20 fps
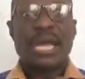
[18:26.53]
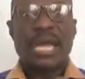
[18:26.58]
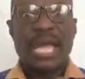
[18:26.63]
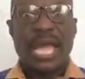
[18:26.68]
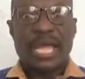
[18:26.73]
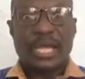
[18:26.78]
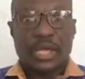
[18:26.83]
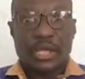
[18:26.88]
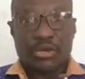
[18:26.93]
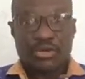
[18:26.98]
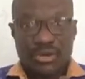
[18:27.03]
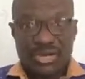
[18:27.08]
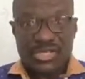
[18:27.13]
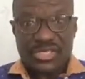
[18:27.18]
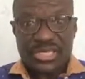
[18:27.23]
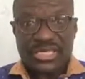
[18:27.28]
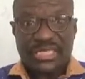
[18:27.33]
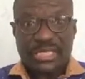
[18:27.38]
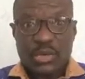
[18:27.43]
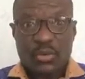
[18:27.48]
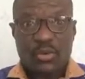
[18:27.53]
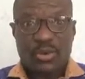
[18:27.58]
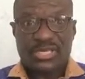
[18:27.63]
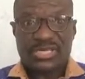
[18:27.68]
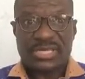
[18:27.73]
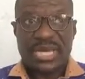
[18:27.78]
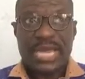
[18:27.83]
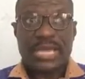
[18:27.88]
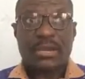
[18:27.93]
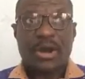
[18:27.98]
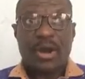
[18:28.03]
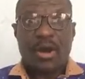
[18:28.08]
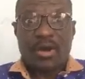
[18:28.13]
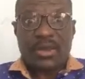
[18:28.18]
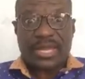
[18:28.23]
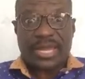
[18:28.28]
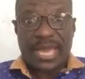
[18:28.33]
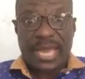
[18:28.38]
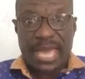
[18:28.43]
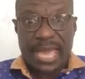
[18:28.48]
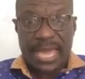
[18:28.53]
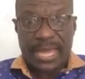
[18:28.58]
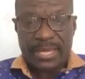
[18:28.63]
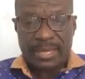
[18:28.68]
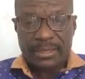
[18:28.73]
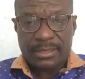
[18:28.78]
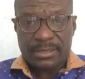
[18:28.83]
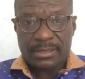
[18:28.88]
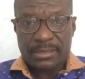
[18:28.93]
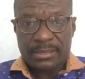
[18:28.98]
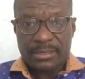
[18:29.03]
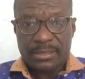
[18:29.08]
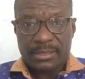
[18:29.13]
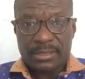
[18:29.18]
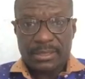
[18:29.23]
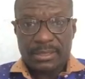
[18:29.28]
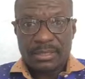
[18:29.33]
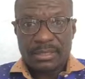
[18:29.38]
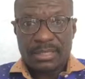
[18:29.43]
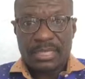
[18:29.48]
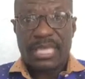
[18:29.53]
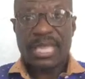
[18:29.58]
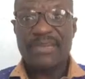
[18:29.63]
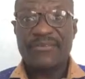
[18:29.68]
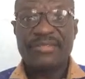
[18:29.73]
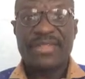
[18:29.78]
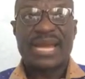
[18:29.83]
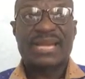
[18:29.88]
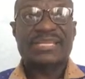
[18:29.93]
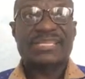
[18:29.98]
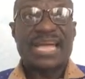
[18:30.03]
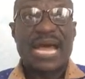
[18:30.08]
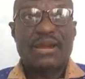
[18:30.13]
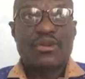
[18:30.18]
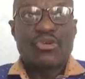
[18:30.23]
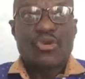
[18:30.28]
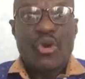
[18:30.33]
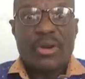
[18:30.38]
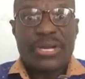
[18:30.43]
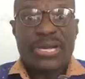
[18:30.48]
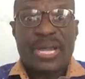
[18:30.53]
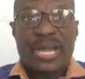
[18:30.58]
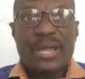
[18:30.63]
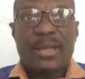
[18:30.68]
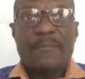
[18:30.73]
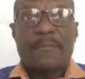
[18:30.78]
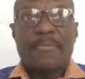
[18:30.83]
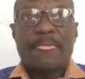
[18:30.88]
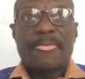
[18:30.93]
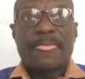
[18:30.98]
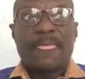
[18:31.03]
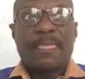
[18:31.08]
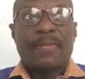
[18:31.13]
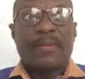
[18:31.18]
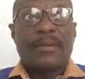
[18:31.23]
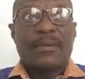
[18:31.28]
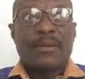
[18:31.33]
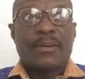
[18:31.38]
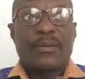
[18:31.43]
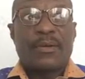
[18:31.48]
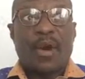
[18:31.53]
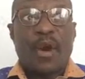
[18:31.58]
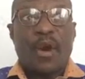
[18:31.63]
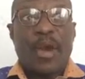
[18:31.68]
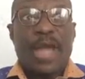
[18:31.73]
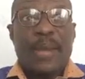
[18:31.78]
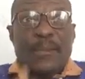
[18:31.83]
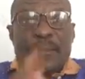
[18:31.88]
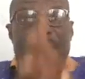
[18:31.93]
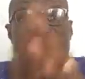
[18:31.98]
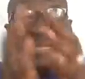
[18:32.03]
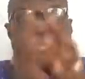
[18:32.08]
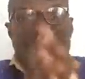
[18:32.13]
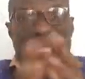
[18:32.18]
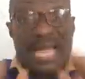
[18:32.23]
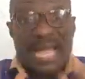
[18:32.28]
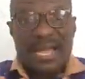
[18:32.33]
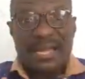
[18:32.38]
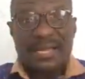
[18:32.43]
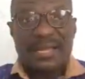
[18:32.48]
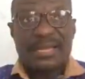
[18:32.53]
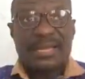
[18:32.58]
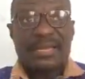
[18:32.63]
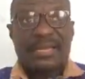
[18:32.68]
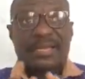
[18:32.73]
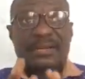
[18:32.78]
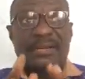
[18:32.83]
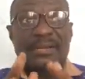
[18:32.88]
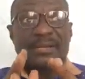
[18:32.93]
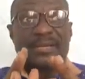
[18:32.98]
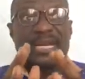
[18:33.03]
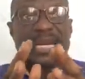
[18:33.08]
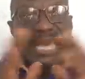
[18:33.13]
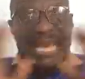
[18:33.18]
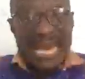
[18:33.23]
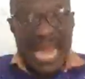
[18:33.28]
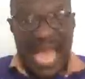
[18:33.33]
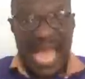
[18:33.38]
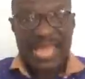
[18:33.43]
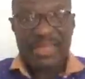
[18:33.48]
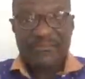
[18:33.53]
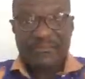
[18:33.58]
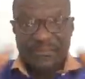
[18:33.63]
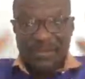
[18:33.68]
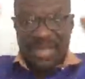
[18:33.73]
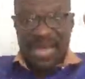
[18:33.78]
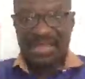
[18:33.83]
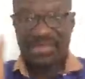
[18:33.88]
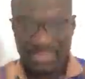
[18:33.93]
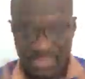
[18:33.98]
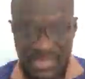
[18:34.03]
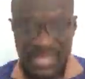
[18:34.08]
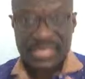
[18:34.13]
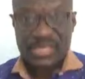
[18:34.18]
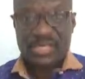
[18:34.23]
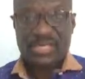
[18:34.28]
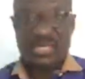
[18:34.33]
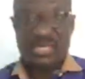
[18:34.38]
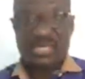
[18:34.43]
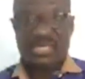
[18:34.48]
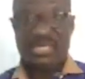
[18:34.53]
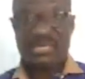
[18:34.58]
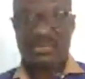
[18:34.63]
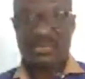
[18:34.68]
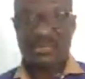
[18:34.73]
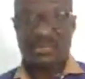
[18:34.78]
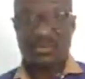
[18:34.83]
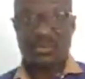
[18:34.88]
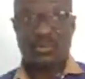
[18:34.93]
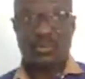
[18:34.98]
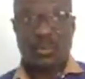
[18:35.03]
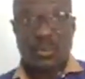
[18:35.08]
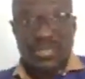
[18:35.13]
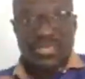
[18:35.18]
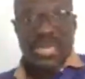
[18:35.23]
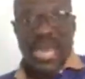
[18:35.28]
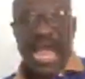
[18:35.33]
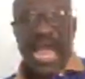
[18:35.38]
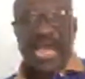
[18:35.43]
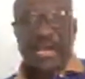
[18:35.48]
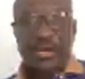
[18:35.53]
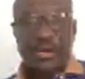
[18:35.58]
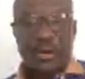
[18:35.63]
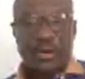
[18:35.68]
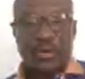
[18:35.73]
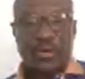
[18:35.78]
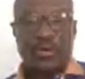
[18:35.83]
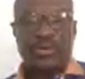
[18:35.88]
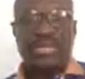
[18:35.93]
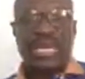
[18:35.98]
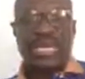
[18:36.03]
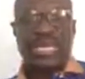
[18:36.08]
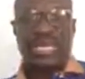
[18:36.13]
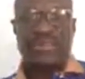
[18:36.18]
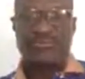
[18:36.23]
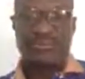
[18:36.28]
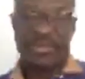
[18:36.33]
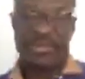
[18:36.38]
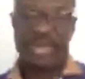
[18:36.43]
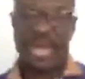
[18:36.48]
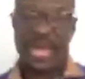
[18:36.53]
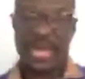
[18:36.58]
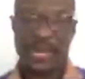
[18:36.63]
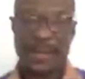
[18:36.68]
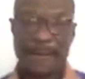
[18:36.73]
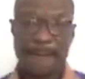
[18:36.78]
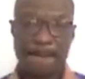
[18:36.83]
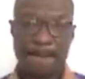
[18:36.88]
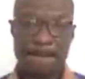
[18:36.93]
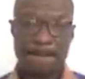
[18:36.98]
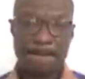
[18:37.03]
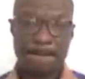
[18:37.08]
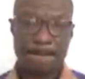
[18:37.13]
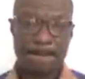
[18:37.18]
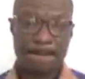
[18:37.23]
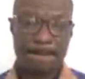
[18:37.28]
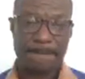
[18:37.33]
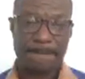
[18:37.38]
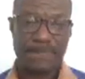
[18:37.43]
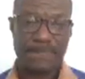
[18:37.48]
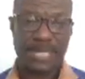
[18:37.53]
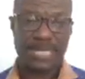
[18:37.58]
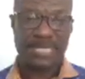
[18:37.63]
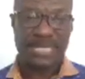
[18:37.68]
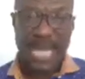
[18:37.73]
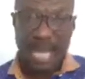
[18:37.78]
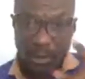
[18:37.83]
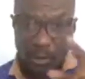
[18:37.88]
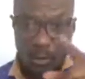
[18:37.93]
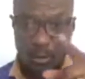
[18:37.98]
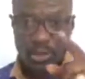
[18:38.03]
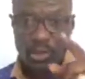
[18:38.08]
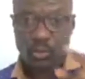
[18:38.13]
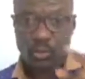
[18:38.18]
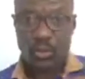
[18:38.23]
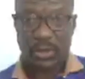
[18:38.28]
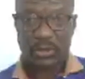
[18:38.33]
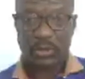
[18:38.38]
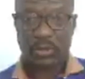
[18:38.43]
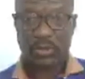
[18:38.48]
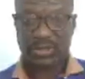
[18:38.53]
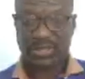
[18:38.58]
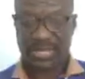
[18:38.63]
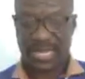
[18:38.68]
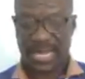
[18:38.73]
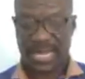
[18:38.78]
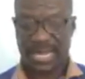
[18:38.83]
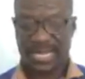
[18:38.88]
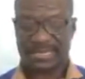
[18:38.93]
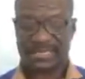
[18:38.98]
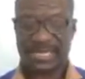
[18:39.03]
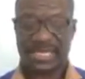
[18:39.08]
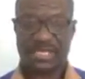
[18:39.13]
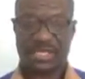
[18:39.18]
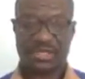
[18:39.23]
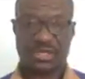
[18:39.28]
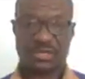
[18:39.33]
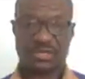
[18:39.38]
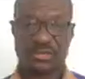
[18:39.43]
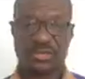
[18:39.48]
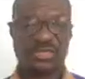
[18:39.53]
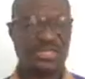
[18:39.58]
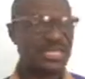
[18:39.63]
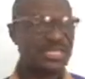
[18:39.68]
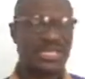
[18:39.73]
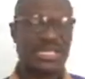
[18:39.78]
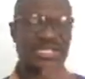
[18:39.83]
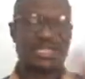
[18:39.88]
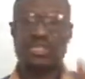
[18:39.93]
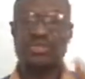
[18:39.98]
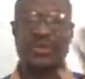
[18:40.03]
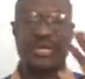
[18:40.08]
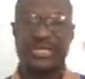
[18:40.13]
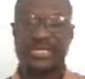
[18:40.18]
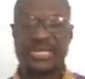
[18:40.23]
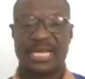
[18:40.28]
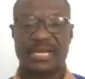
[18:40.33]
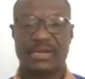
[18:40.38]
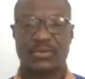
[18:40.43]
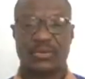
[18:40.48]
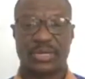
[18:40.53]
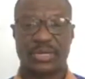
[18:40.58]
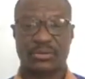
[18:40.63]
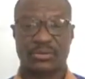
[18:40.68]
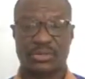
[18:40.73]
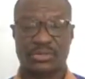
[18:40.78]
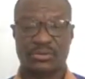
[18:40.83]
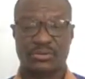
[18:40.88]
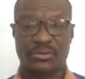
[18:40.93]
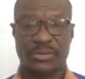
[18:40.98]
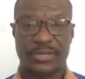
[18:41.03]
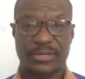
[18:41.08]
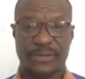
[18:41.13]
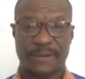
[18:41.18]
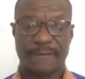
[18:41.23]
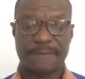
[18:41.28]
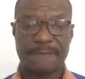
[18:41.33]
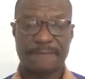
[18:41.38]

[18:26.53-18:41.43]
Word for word: her curiosity was like, okay, if there's another or a better life than this, which I know, then give me that. That was what caught her attention. Jesus knew exactly what he was doing.